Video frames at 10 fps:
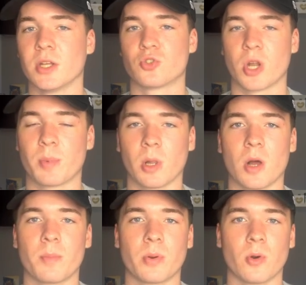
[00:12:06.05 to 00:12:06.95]
triple
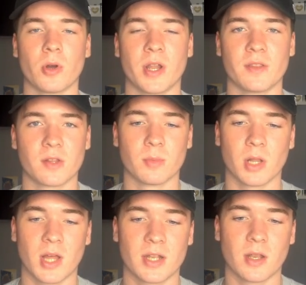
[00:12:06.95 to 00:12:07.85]
up on Inter
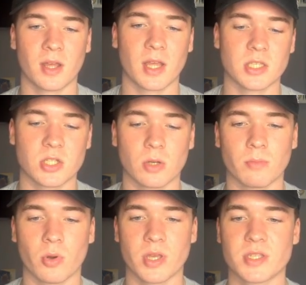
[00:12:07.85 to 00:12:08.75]
Milan against young
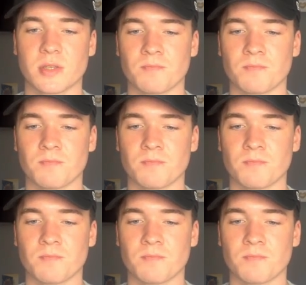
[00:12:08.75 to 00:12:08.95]
boys.